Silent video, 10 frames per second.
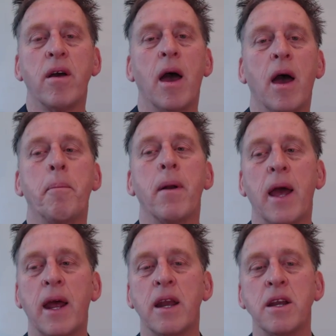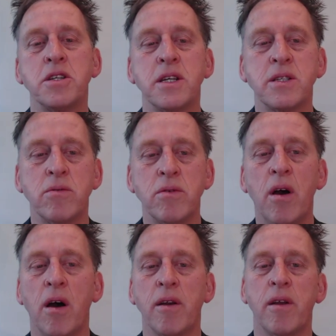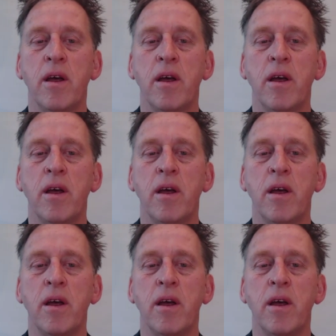a plan in chess or not?